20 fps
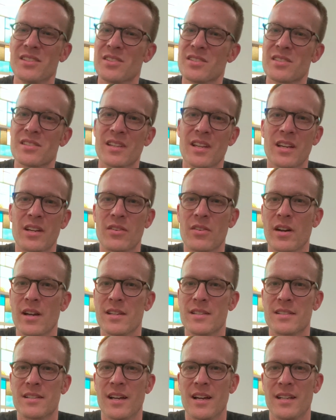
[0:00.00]
just like
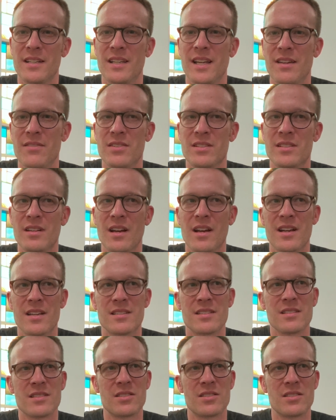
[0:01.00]
Christ God gave it to us.